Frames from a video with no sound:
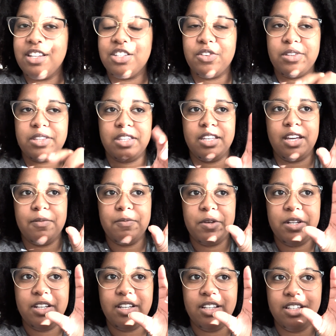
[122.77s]
so I think I'm
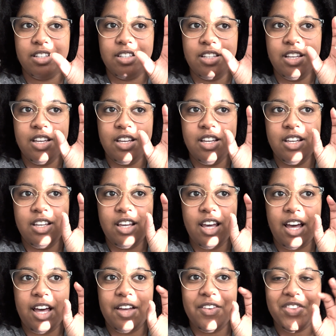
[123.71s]
gonna
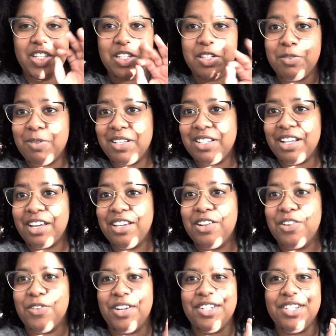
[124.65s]
have, this is my second
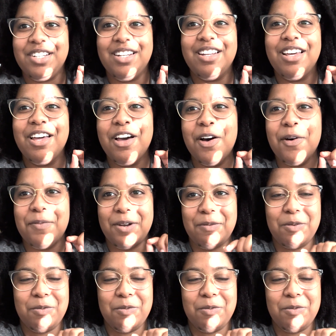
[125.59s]
iteration, I'll put up a